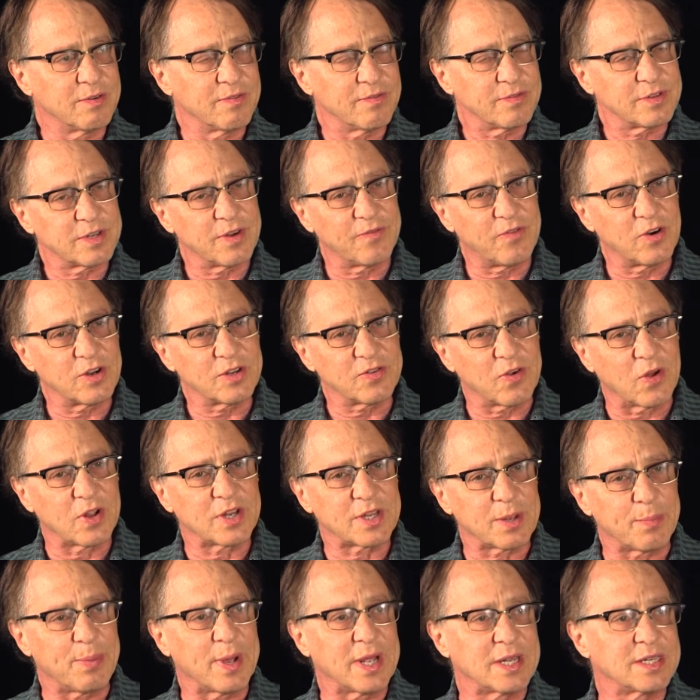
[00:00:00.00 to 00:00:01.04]
So first of all, it
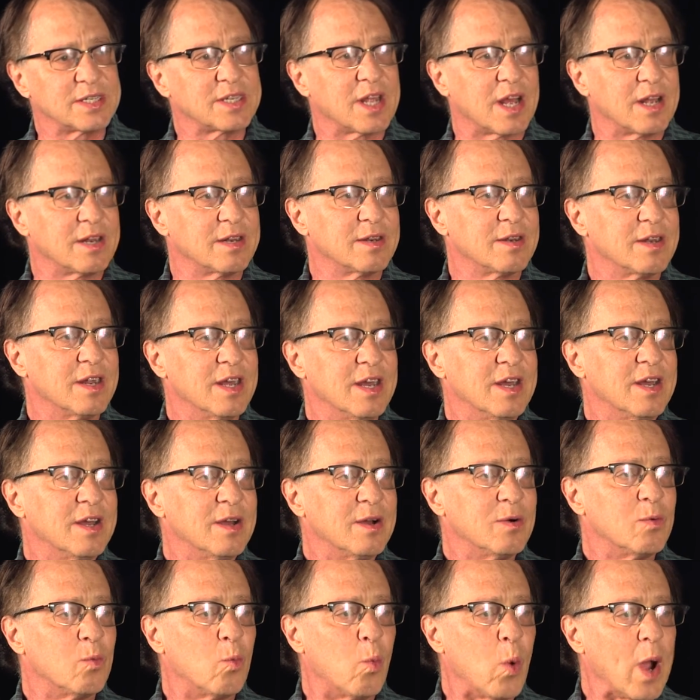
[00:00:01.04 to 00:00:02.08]
depends on
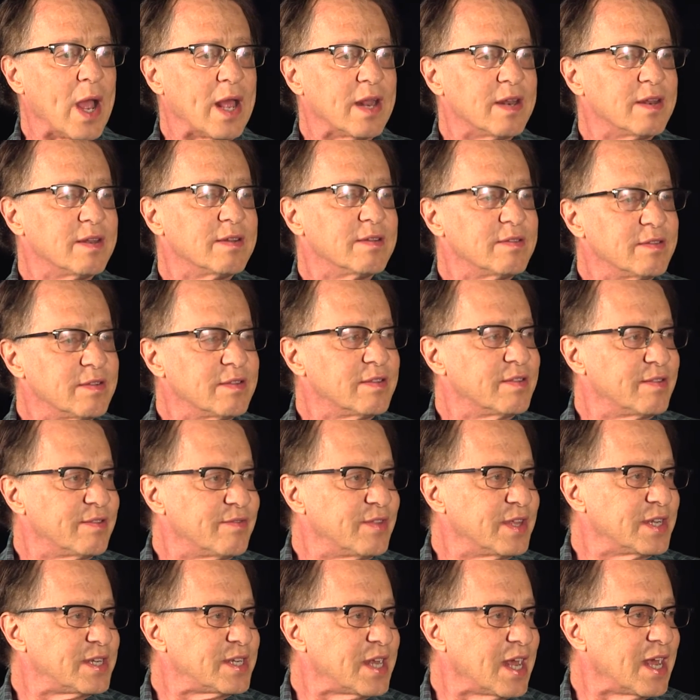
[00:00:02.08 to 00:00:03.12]
when
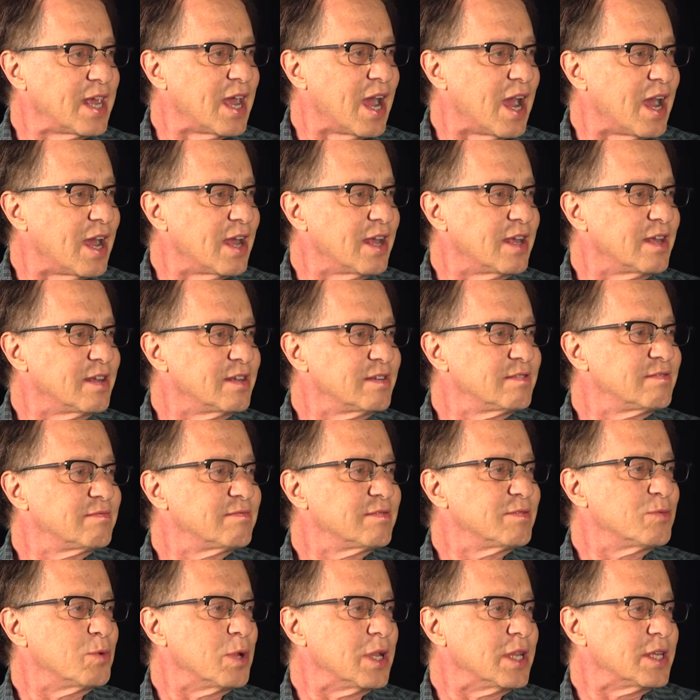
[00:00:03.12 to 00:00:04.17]
this AI
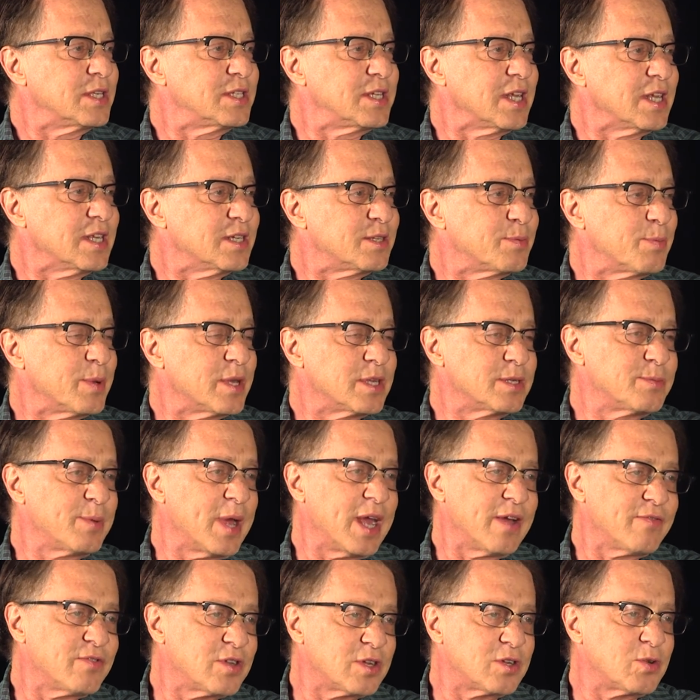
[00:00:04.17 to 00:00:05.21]
will exist, because by
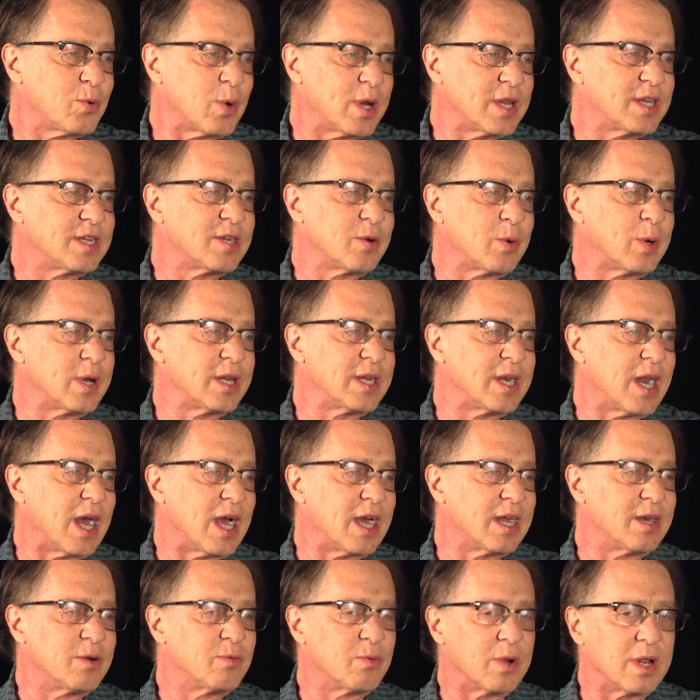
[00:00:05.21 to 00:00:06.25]
after
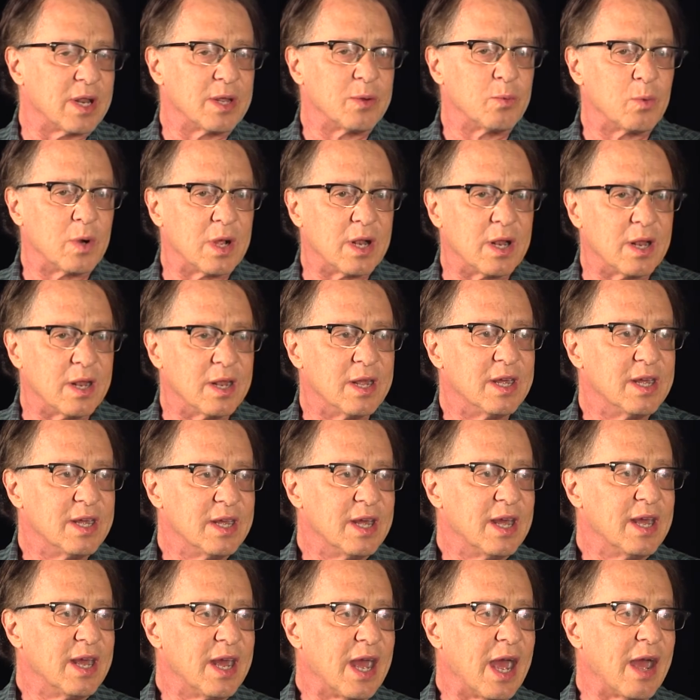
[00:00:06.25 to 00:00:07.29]
2029, it really will
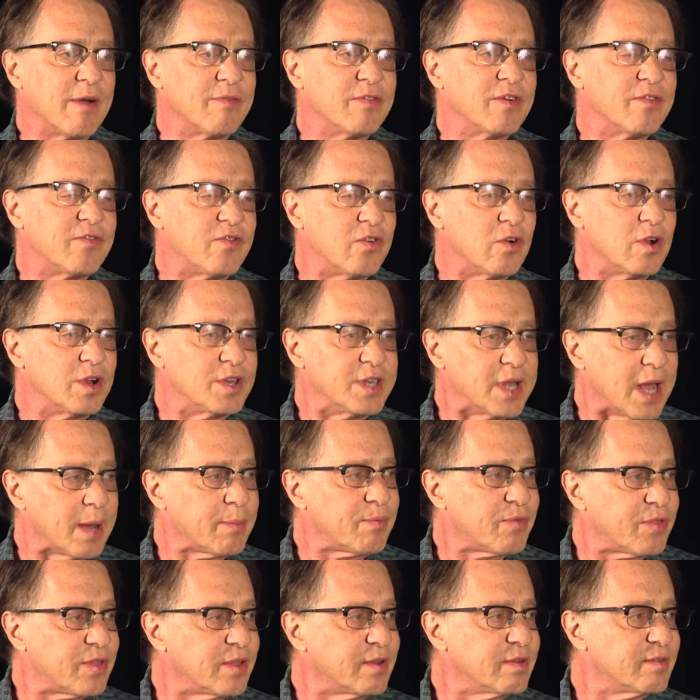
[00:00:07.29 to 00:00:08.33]
have the full
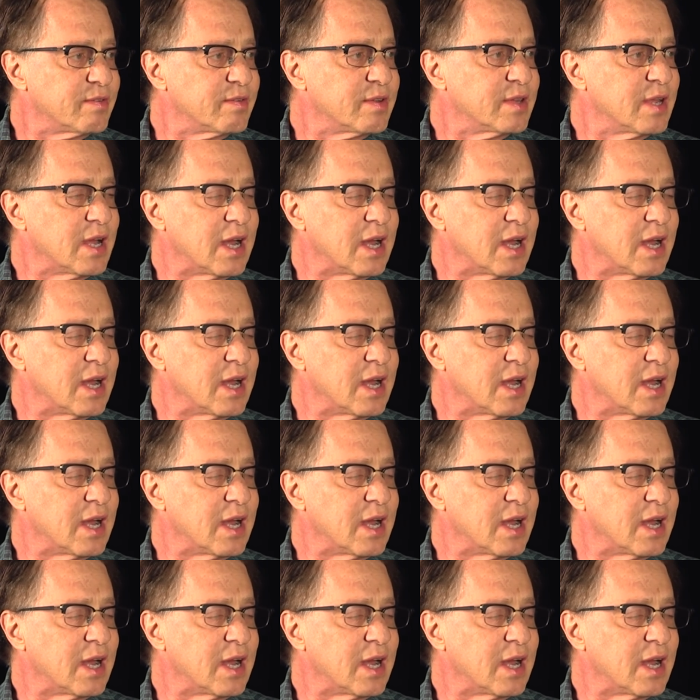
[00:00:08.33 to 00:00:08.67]
depth and